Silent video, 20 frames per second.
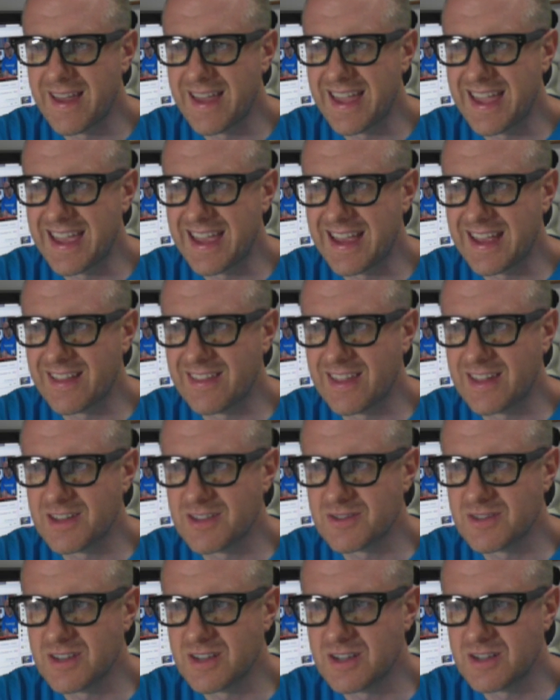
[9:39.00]
And that
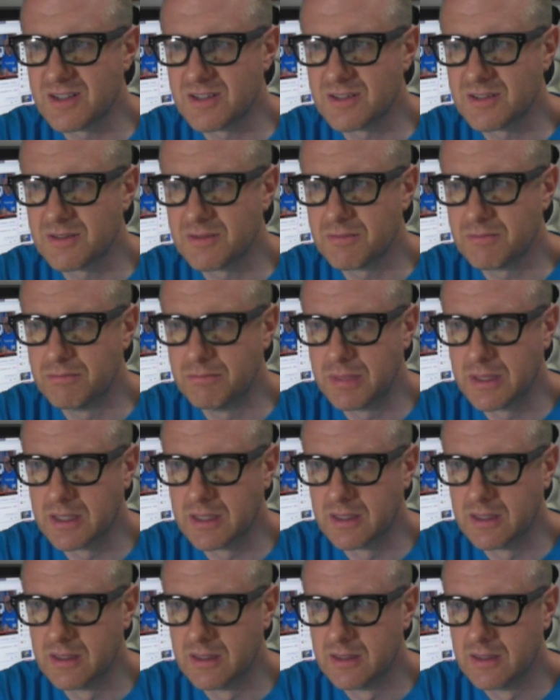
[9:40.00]
is now big.
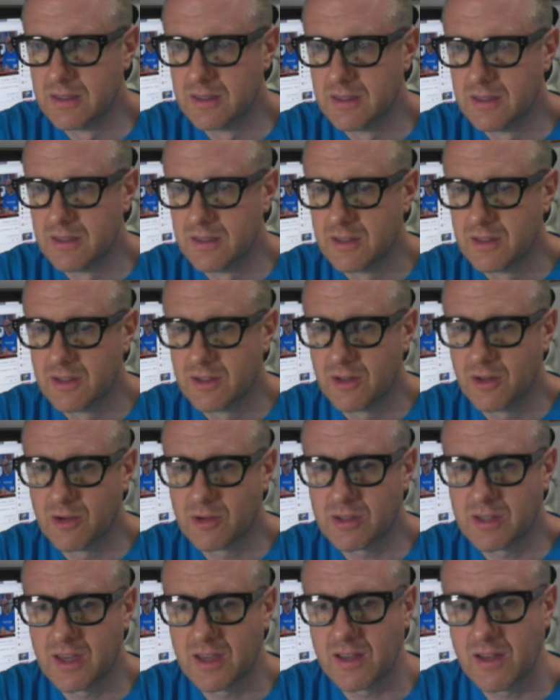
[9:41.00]

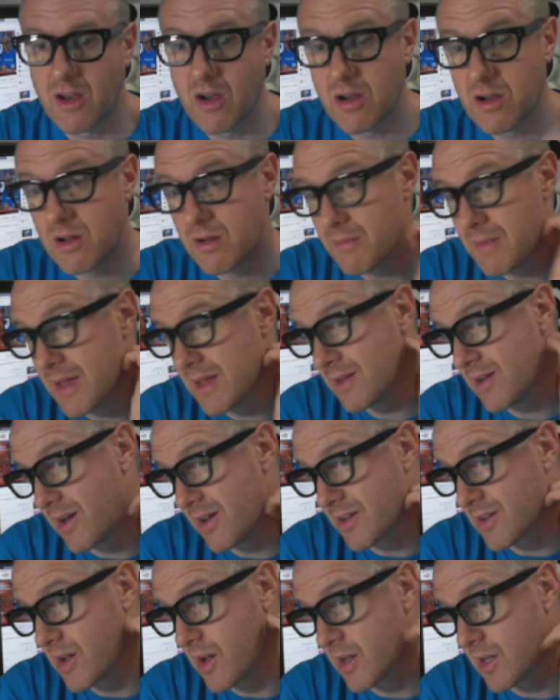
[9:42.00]
Okay. Oh man,
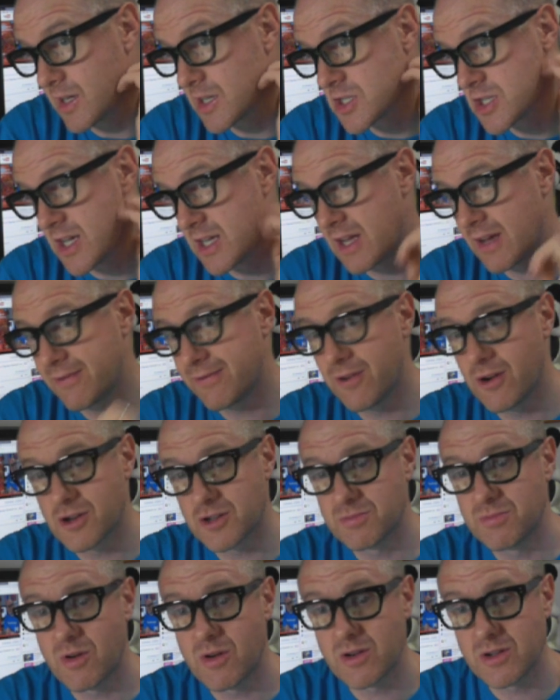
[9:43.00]
I got to shout out
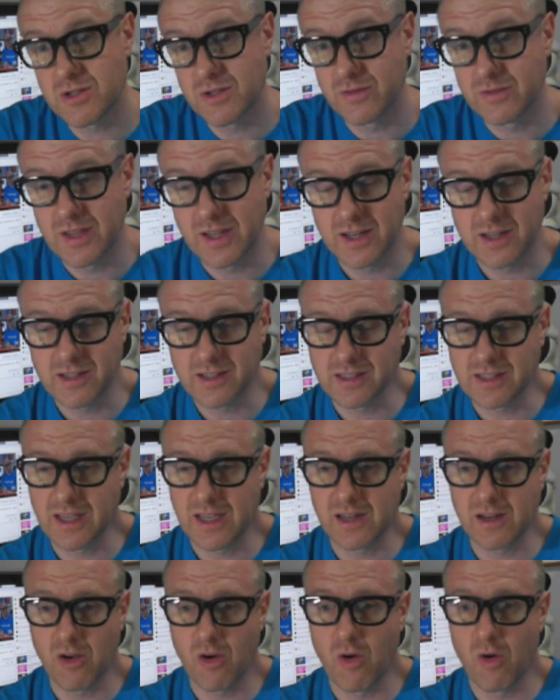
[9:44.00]
Fox Morris. You've done it
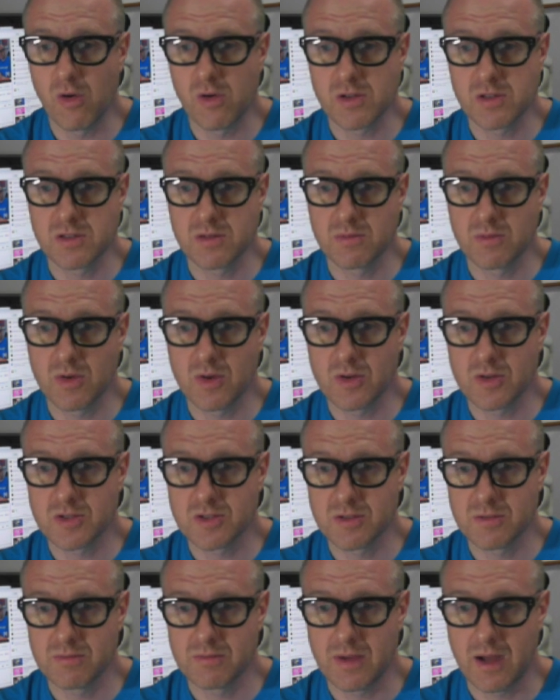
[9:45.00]
again. Awesome
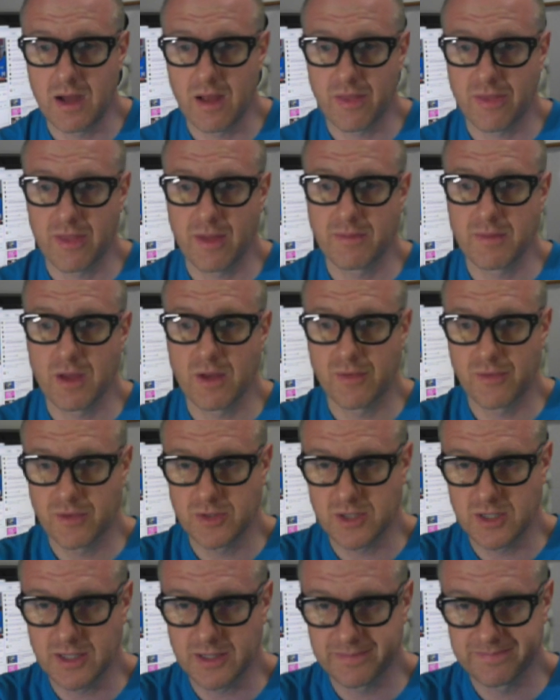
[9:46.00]
thumbnail for
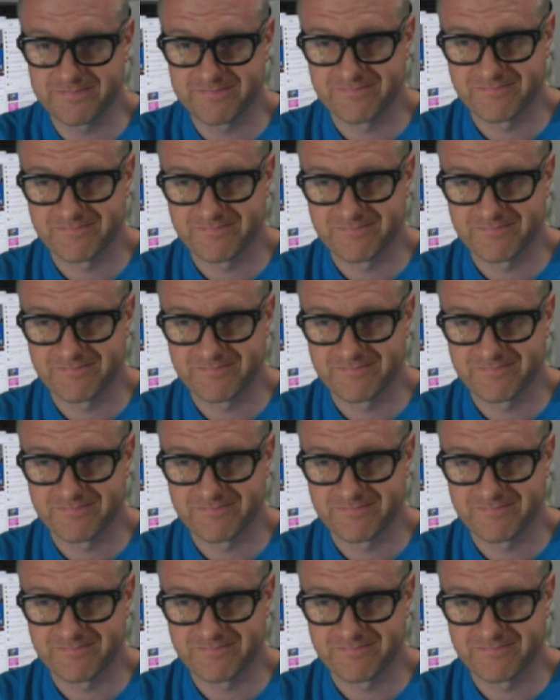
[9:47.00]
today.